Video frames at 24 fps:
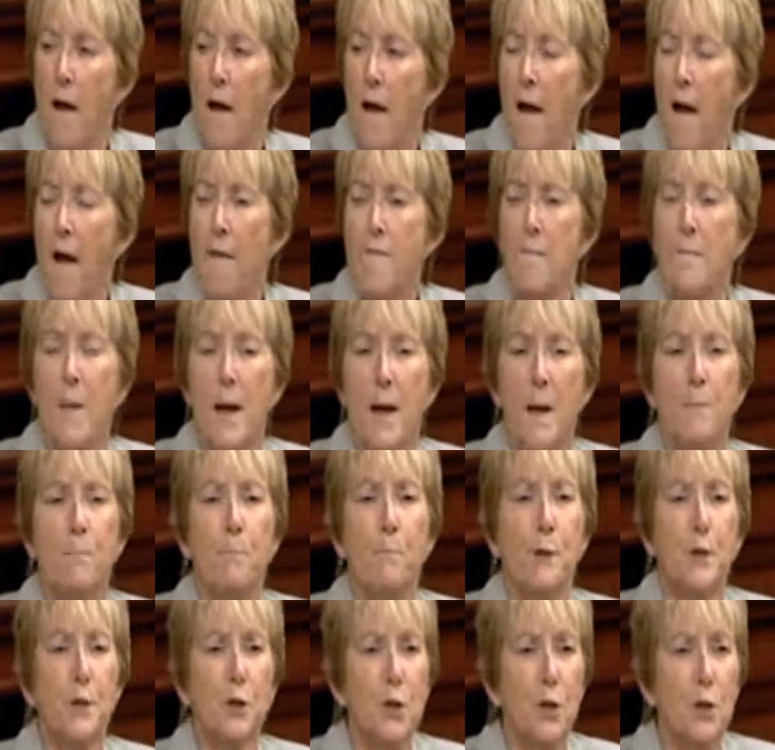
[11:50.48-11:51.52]
have been
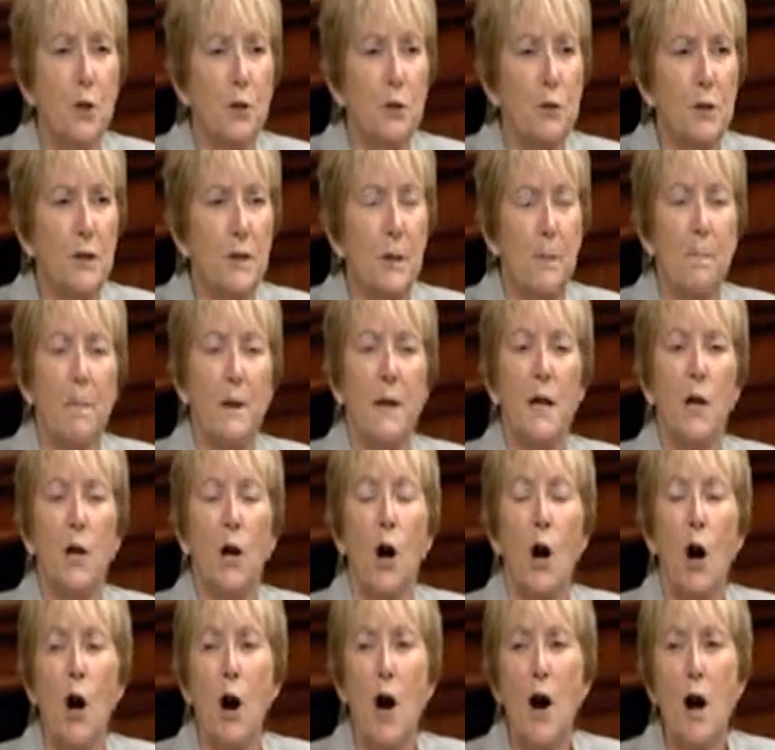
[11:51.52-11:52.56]
produced
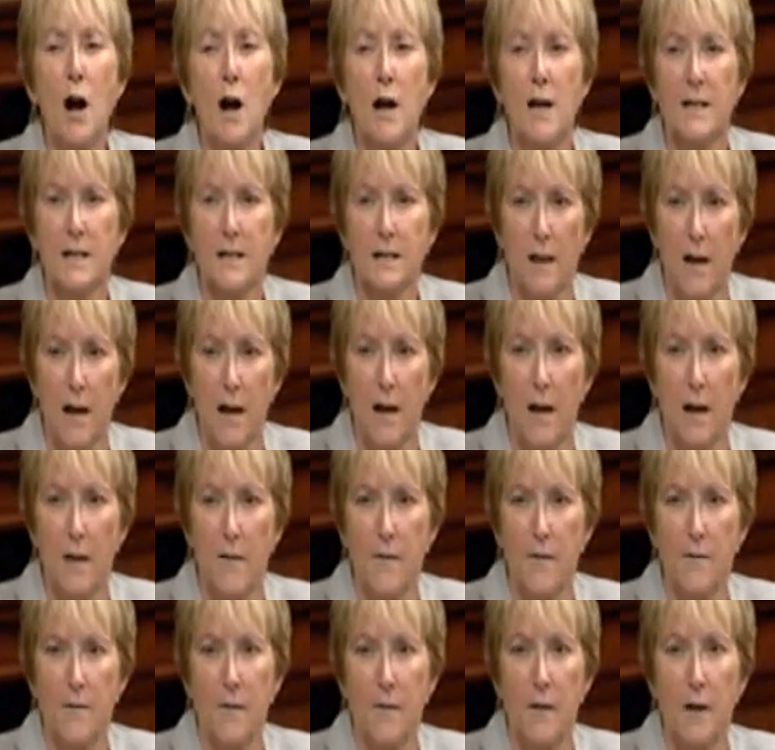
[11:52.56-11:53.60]
because
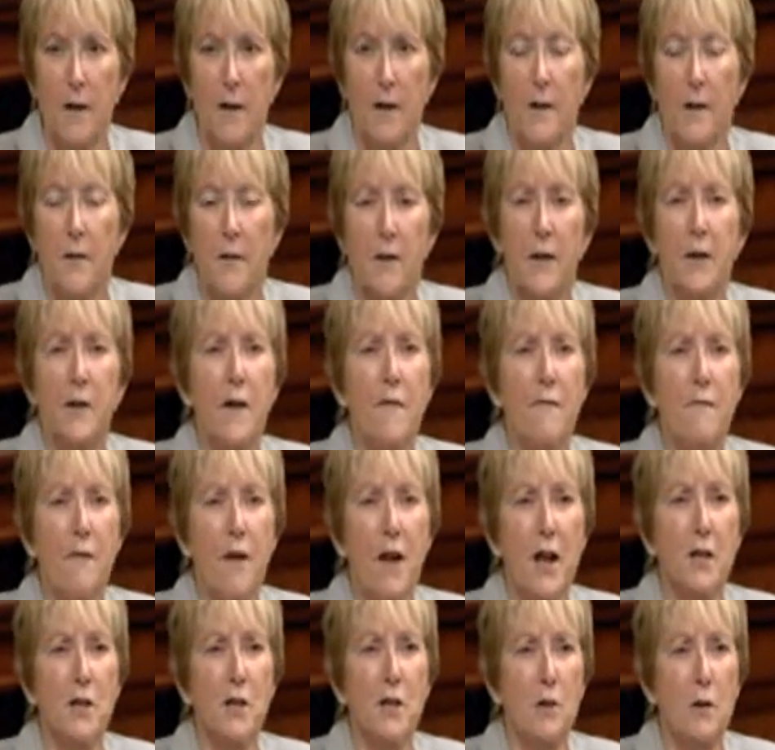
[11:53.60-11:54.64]
of the
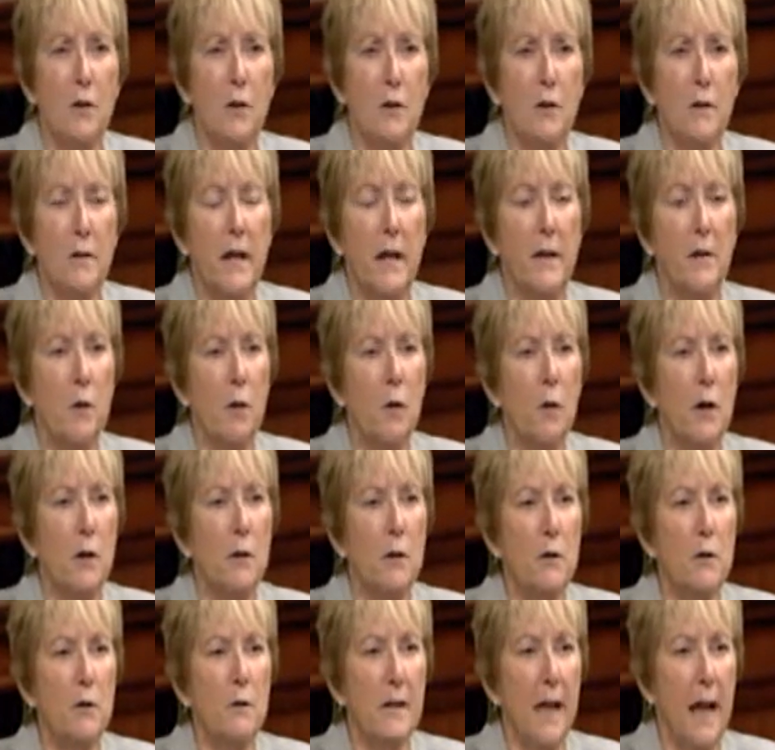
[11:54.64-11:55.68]
conventional and
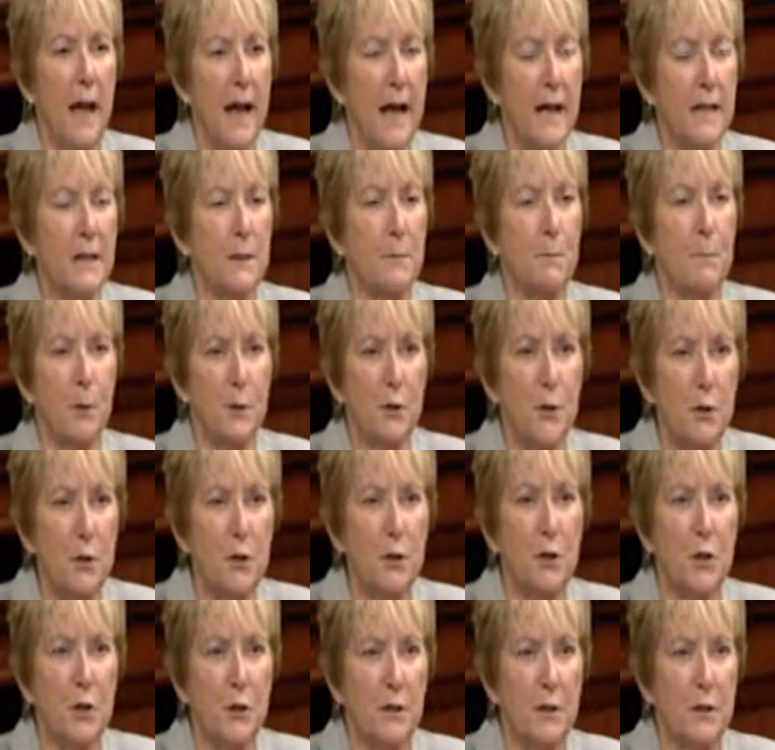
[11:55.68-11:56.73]
oil gas
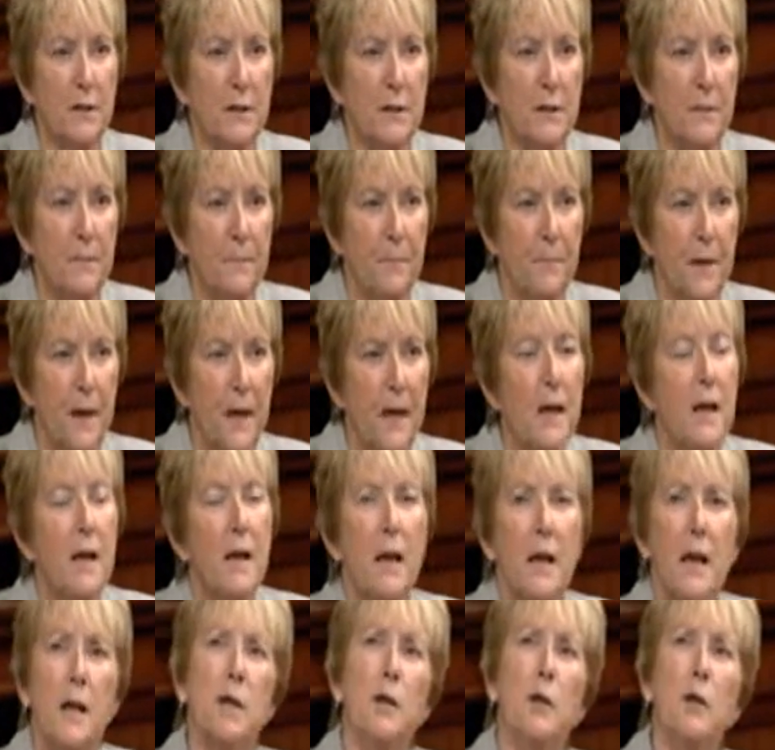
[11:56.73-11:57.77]
producers,
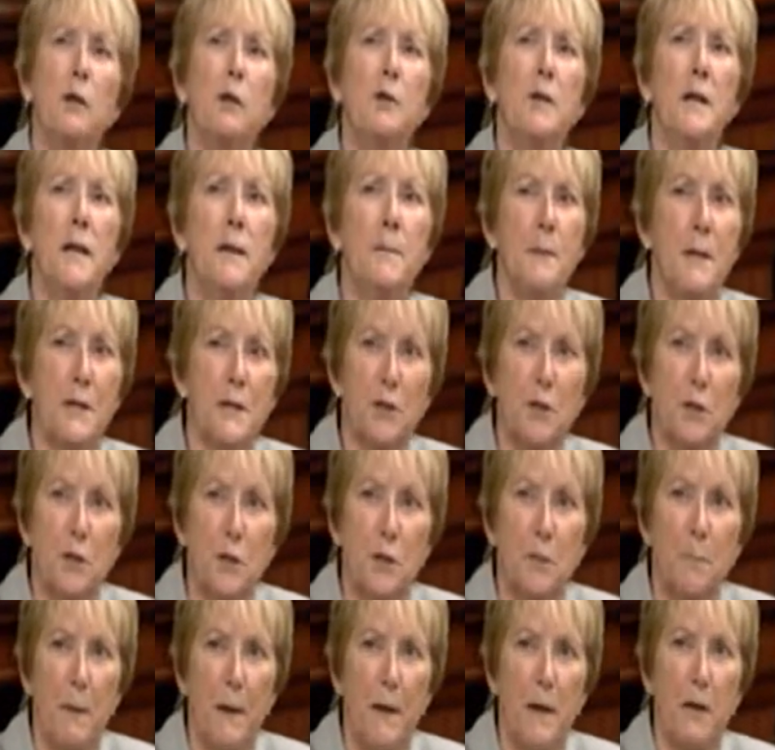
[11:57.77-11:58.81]
including, Mr.
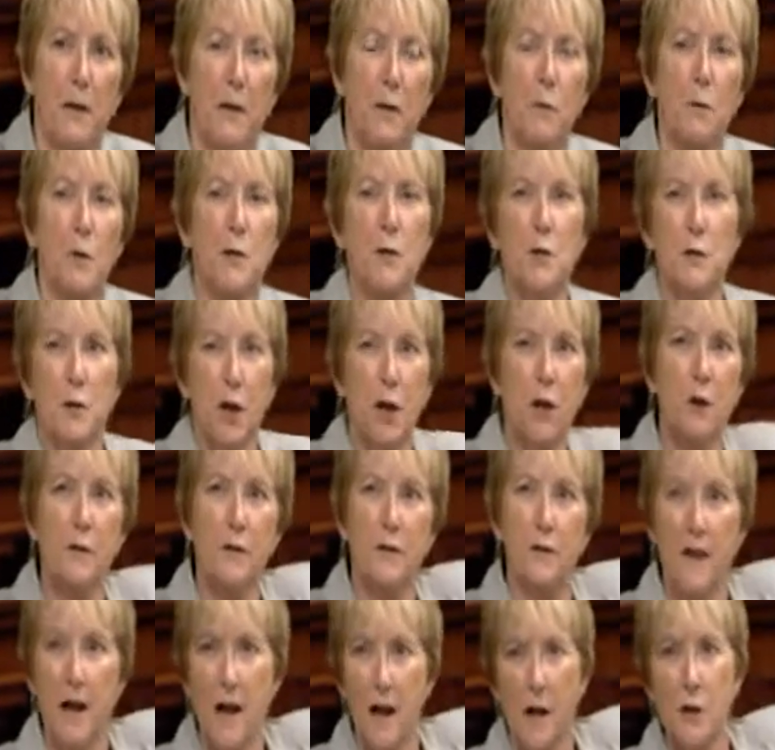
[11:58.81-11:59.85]
Speaker, when you go to
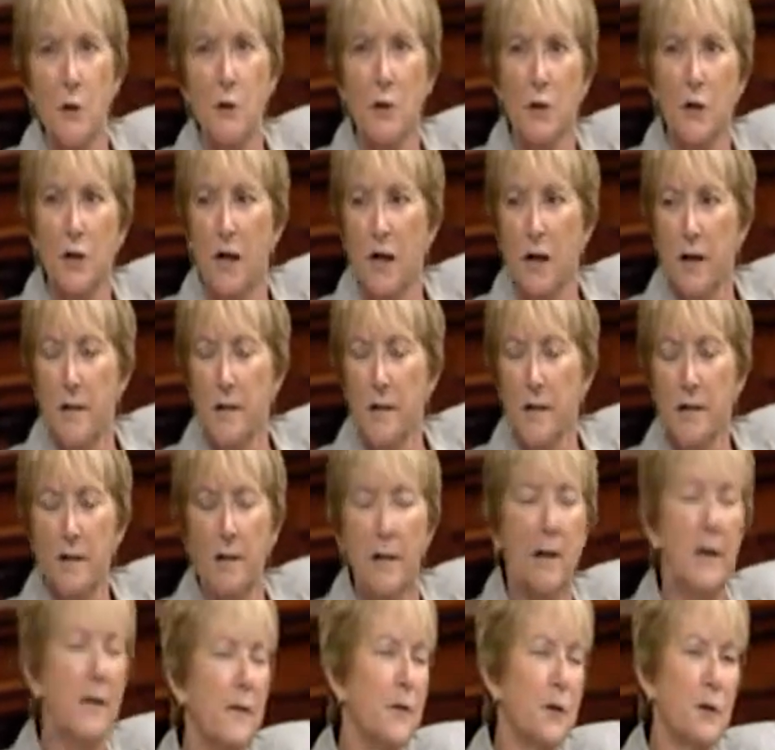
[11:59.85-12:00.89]
the Hunger Garden,
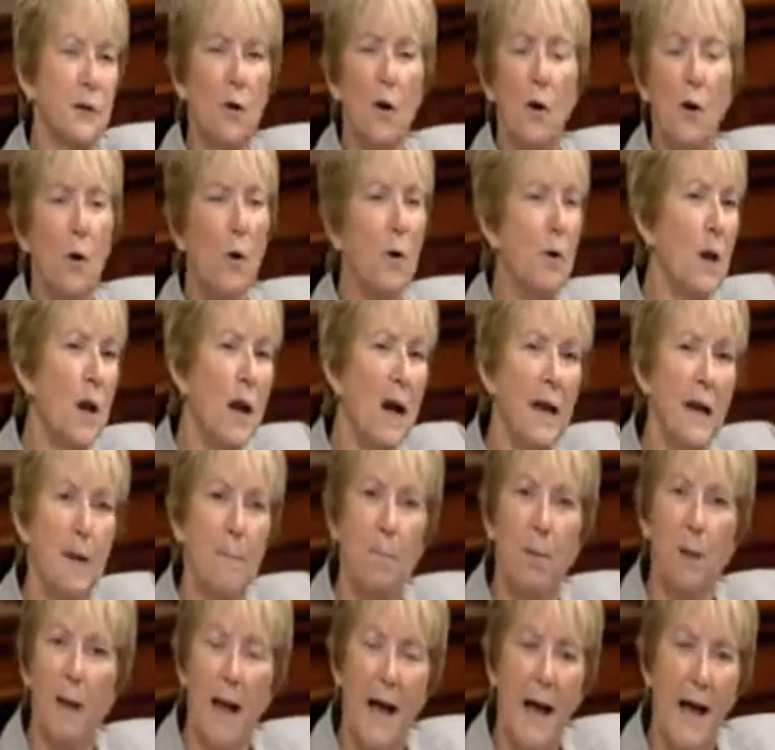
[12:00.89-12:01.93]
there's a whole lot of
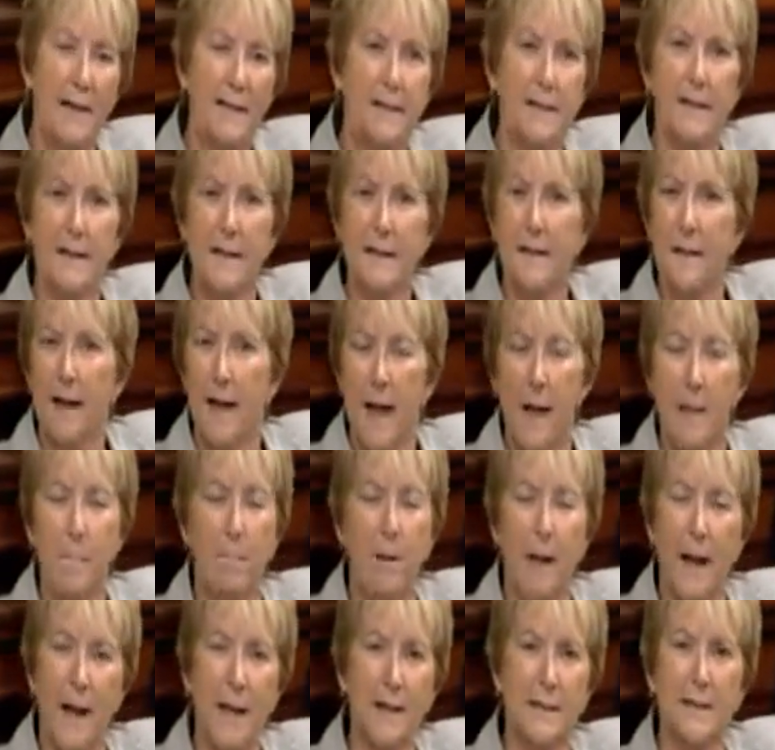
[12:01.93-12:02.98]
plastic and
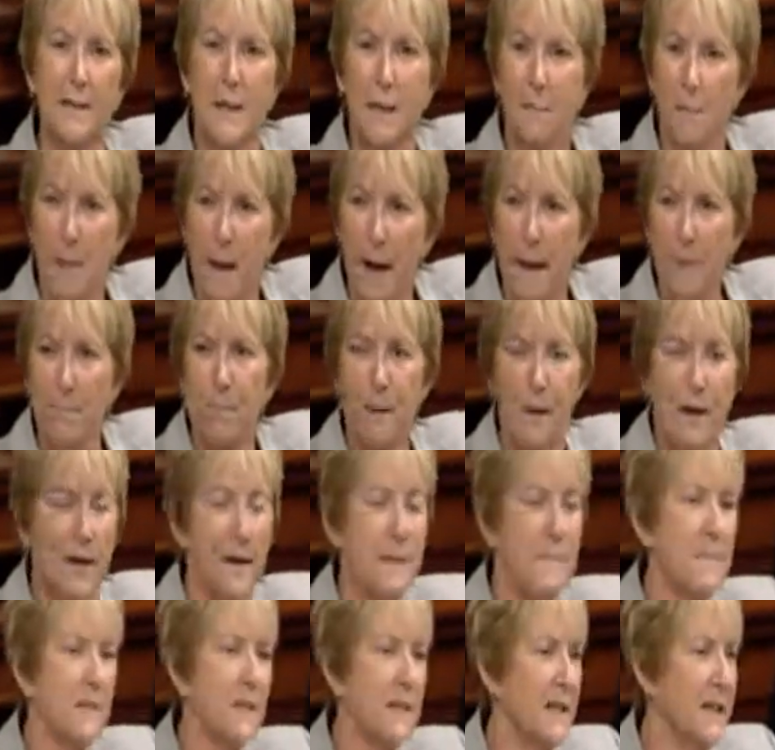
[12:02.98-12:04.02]
plastic
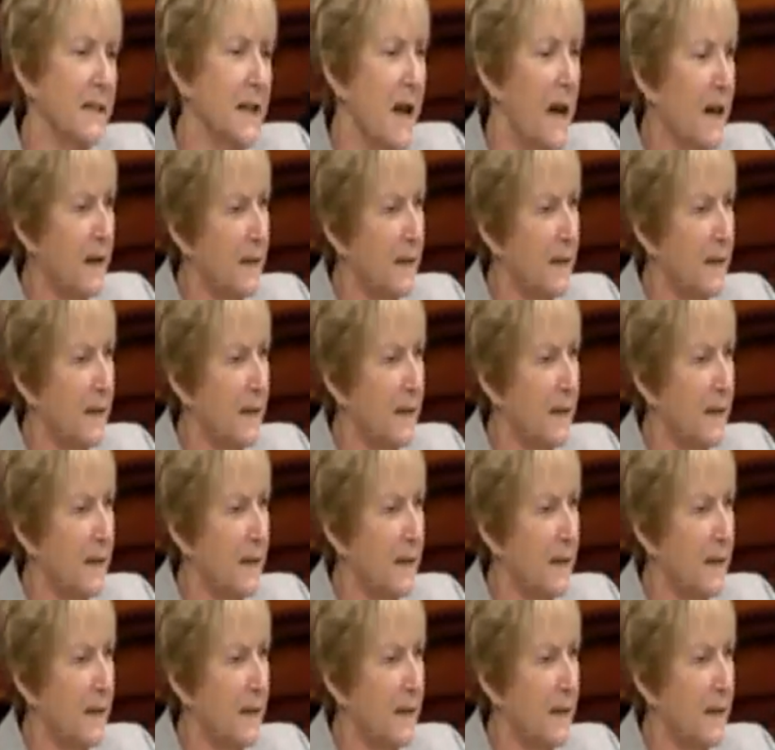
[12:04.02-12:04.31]
pipelines in